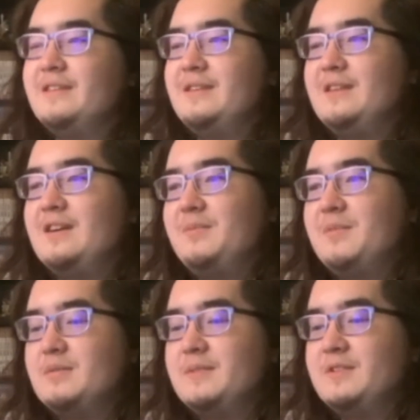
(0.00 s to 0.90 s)
I'll
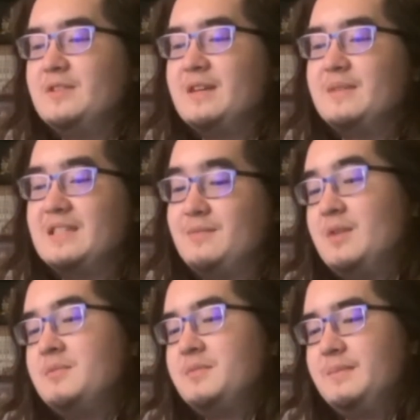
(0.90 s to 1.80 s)
probably do that, because
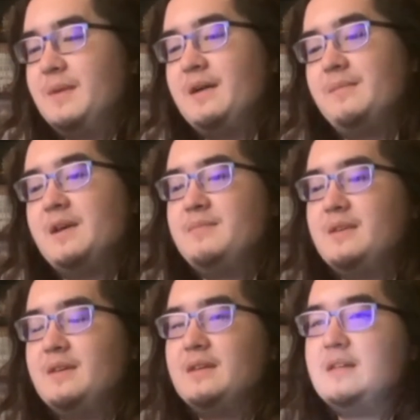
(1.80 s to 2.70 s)
I might be